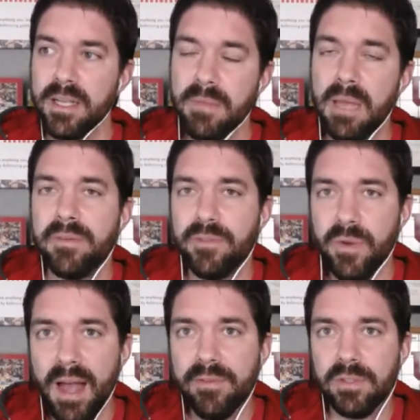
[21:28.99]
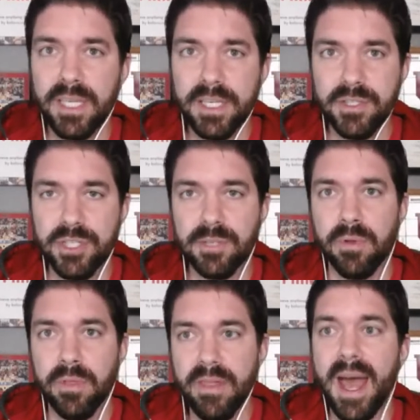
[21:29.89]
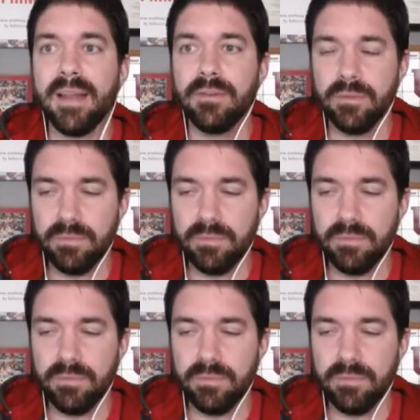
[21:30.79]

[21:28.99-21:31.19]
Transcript: Maybe if you have a relationship with that